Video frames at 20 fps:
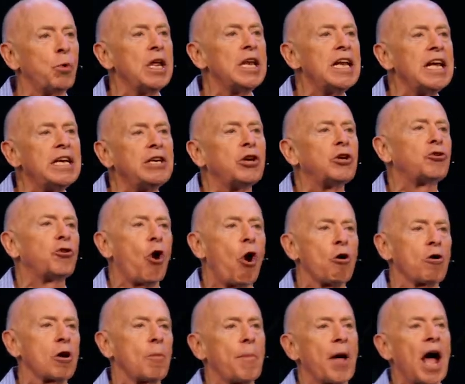We need to
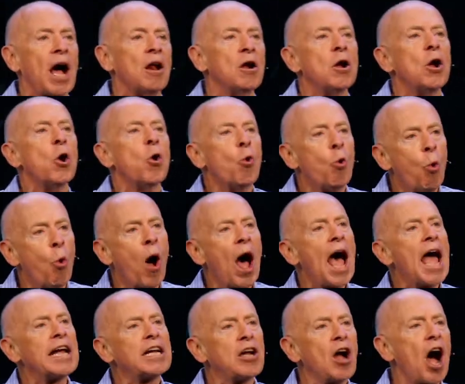talk about
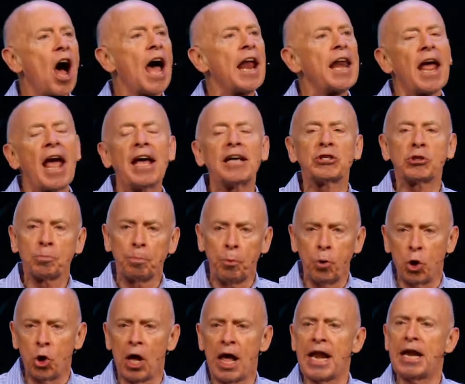why God has
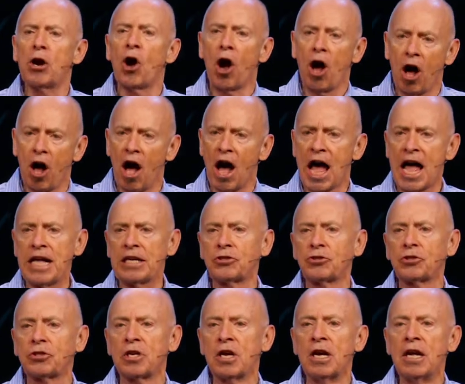put
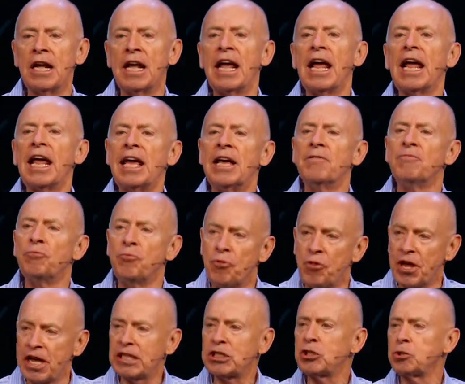us in
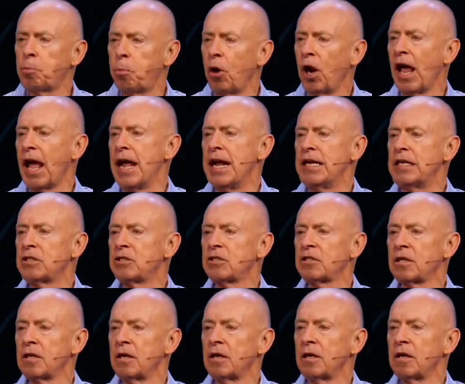this
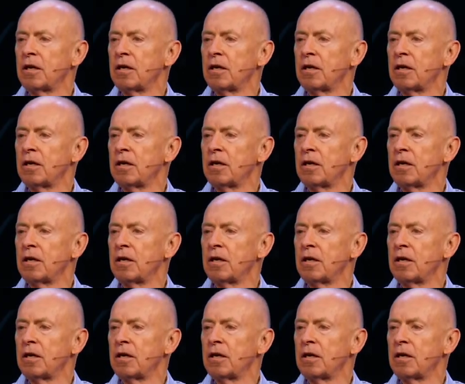place,